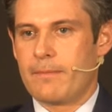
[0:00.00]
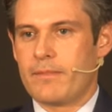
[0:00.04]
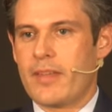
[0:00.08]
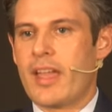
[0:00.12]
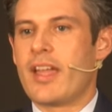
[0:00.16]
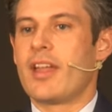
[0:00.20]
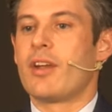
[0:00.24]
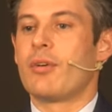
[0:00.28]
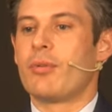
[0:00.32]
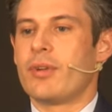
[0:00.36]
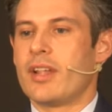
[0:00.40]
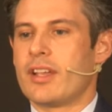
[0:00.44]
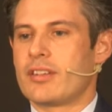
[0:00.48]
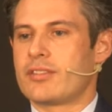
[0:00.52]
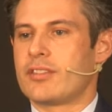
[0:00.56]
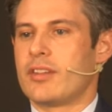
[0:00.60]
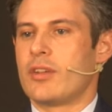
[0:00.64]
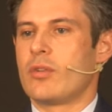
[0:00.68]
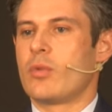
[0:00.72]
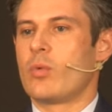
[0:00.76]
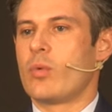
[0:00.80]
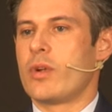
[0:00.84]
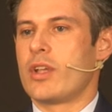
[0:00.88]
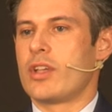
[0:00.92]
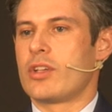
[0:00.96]
areas
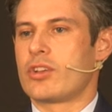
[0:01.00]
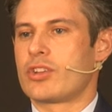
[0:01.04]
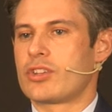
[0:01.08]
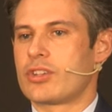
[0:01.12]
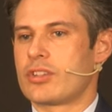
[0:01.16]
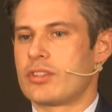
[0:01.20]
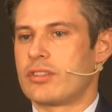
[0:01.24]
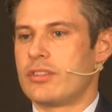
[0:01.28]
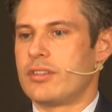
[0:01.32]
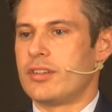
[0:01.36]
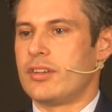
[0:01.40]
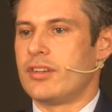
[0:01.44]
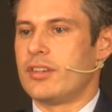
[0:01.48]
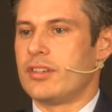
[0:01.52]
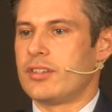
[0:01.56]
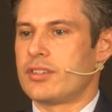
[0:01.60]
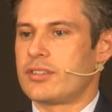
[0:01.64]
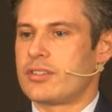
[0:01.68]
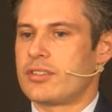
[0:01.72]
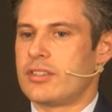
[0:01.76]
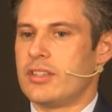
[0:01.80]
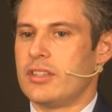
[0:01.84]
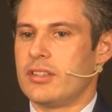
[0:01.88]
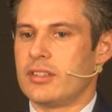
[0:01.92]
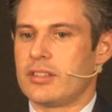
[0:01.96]
in which there
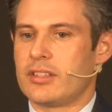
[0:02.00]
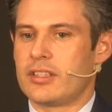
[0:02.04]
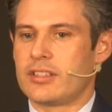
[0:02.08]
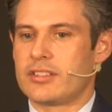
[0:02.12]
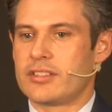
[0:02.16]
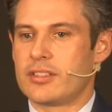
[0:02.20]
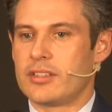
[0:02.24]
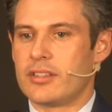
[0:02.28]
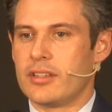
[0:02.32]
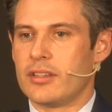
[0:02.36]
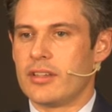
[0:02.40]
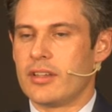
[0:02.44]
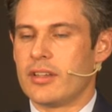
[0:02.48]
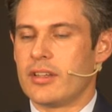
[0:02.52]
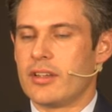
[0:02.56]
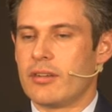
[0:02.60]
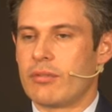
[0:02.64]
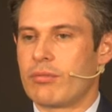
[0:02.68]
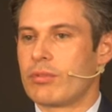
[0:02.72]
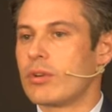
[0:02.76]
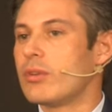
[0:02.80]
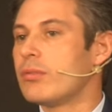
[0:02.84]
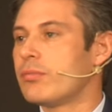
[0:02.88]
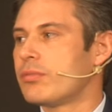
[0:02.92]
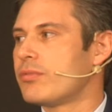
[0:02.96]
is still
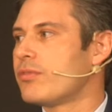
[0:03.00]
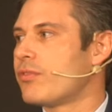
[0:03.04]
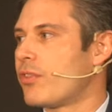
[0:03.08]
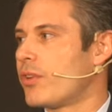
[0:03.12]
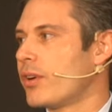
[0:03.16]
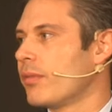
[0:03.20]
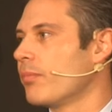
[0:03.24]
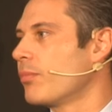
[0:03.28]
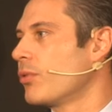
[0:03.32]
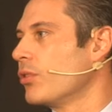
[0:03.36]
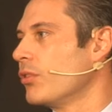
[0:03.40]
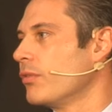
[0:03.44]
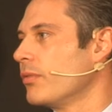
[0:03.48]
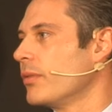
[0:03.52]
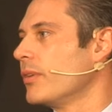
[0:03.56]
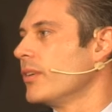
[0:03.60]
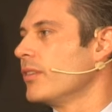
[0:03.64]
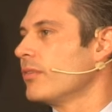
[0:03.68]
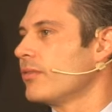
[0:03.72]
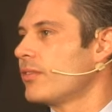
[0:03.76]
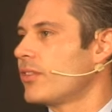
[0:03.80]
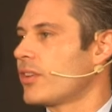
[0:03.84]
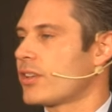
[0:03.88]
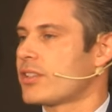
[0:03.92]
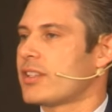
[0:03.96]
room for
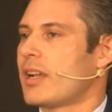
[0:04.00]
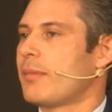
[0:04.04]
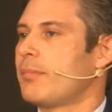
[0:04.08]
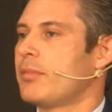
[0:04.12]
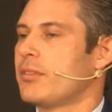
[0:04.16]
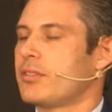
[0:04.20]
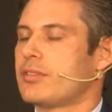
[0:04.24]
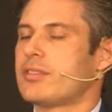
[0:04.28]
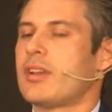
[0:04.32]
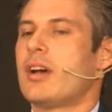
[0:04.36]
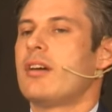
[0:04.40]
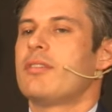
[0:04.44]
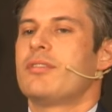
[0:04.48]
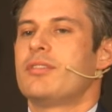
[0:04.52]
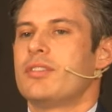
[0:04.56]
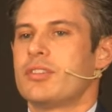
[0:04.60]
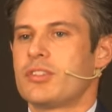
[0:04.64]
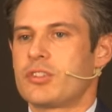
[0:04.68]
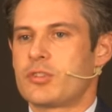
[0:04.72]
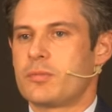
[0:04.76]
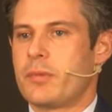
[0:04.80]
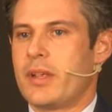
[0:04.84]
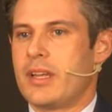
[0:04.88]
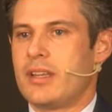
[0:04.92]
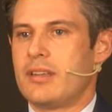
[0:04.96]
improvement. For example,
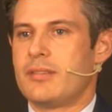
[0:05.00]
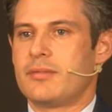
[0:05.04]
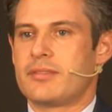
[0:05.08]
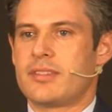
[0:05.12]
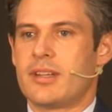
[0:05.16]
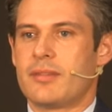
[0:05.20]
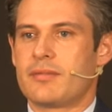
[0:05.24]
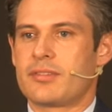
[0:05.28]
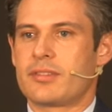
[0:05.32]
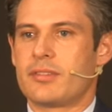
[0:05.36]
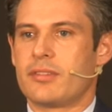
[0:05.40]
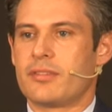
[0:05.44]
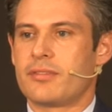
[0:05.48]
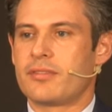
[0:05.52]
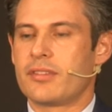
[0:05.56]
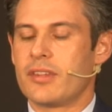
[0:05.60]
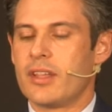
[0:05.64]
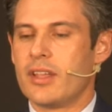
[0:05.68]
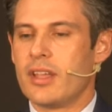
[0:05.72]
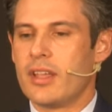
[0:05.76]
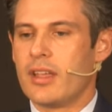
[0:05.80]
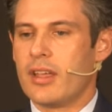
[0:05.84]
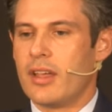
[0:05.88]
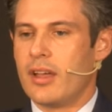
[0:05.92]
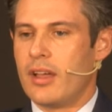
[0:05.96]
southern Spain in terms of
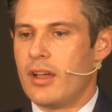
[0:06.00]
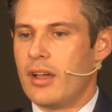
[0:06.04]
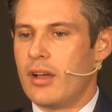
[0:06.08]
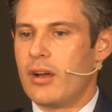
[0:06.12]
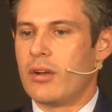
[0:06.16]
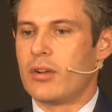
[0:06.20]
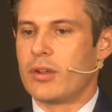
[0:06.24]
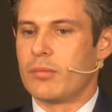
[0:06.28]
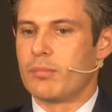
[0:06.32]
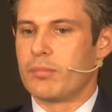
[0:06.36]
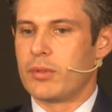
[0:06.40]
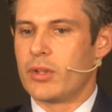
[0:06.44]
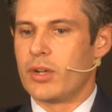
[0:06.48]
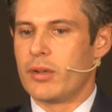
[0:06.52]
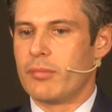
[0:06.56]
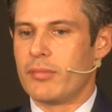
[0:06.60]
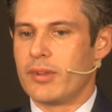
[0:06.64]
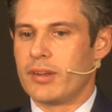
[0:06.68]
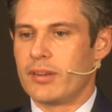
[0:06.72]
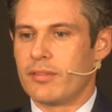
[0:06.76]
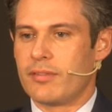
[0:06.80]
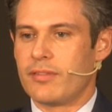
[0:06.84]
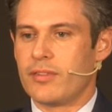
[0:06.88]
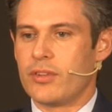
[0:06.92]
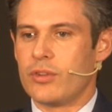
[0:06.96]

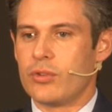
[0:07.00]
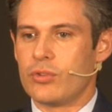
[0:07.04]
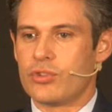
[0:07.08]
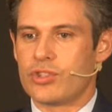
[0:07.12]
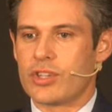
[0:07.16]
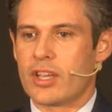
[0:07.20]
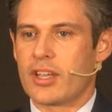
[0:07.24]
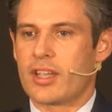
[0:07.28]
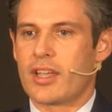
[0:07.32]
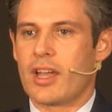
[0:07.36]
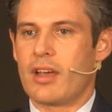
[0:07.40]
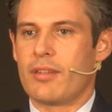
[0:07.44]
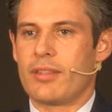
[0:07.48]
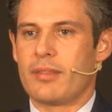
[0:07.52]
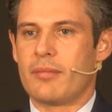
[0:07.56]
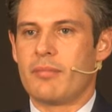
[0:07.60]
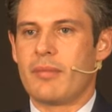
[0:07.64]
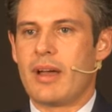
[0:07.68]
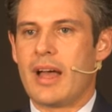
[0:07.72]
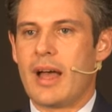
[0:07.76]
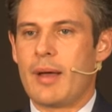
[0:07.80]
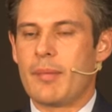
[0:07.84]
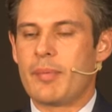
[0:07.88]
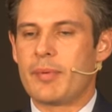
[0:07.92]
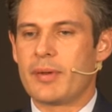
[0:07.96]
unemployment. If you check out the
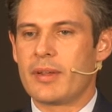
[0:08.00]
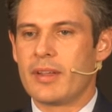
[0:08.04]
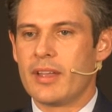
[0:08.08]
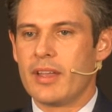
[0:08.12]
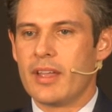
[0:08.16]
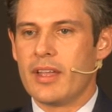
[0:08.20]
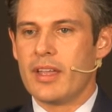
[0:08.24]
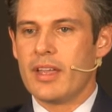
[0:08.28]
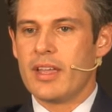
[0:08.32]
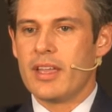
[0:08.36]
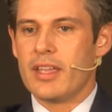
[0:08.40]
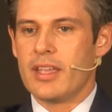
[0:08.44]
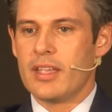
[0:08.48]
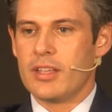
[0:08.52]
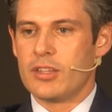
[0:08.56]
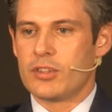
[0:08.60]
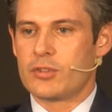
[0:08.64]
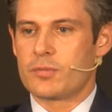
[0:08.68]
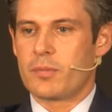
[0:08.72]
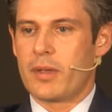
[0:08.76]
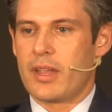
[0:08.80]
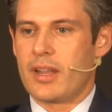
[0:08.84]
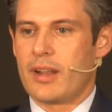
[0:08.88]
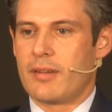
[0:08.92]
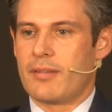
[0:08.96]
map in
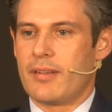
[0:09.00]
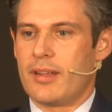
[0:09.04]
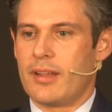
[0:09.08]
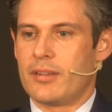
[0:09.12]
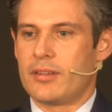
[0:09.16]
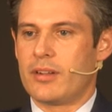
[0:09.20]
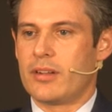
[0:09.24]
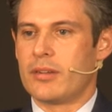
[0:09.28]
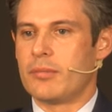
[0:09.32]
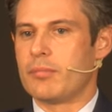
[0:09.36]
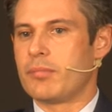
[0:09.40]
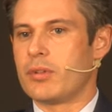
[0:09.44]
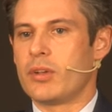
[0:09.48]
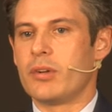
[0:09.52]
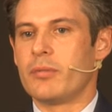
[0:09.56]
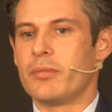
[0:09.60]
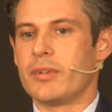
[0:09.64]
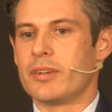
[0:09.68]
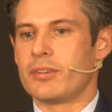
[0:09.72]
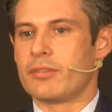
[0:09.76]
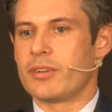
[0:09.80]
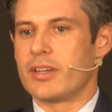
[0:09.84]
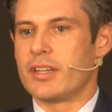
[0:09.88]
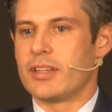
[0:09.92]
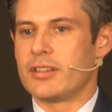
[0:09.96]
Spain about
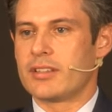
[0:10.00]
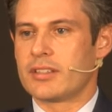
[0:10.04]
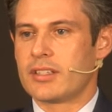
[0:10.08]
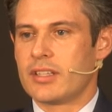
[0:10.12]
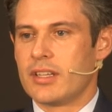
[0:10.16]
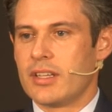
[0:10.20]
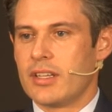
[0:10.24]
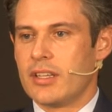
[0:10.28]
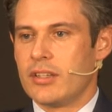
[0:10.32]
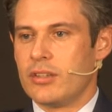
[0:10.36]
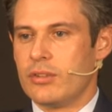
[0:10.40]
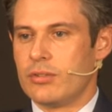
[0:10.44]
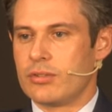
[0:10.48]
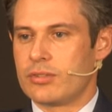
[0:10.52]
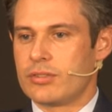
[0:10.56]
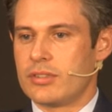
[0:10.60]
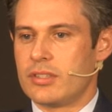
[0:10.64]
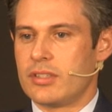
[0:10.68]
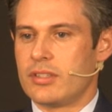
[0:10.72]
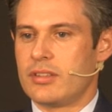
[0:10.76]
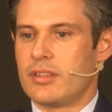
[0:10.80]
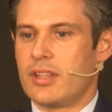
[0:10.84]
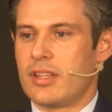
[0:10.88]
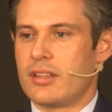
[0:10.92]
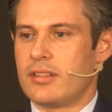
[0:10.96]
unemployment rate, you
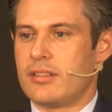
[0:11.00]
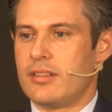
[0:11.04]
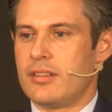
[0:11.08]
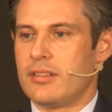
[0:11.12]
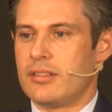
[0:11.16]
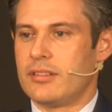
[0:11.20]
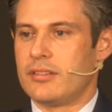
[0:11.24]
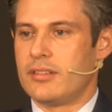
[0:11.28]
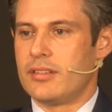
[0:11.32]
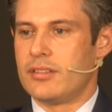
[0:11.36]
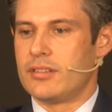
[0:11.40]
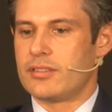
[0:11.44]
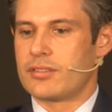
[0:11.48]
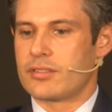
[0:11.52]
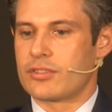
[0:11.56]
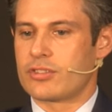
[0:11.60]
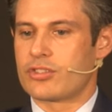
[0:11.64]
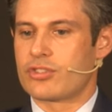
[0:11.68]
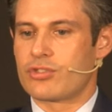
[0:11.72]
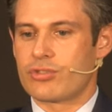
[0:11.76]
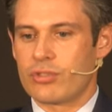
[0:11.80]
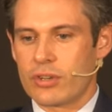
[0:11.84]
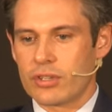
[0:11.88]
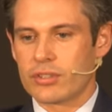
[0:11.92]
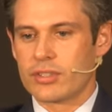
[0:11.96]
see that there is a
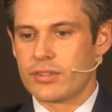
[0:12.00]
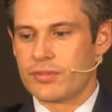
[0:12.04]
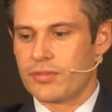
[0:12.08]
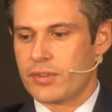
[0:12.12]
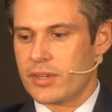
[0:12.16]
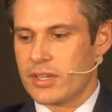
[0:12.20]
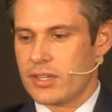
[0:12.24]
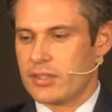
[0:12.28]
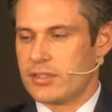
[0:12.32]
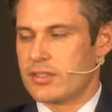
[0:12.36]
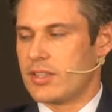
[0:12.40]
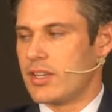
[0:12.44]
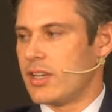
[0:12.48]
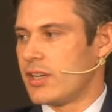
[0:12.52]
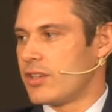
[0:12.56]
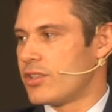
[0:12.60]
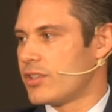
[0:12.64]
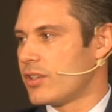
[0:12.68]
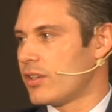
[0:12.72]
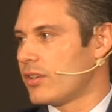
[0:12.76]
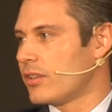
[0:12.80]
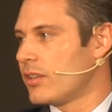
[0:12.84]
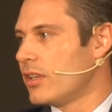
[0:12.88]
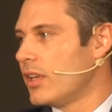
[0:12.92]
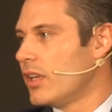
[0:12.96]
strong
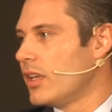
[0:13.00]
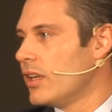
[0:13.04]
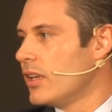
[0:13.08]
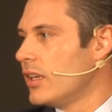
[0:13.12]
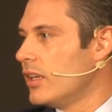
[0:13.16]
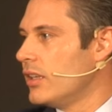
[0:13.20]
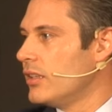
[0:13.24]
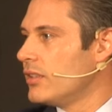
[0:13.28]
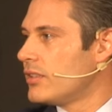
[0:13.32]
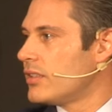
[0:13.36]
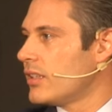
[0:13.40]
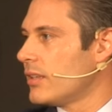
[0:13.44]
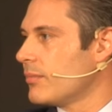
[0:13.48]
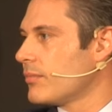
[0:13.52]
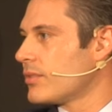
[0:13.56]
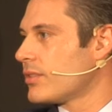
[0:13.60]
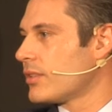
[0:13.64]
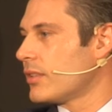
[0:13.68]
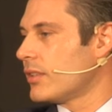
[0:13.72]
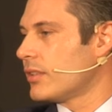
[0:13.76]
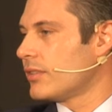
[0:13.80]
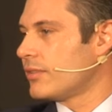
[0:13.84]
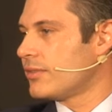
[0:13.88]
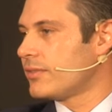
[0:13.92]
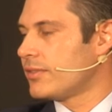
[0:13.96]
differentiation in
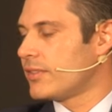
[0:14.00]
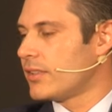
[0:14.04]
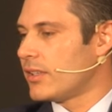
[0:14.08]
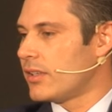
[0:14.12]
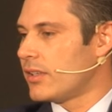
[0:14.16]
terms of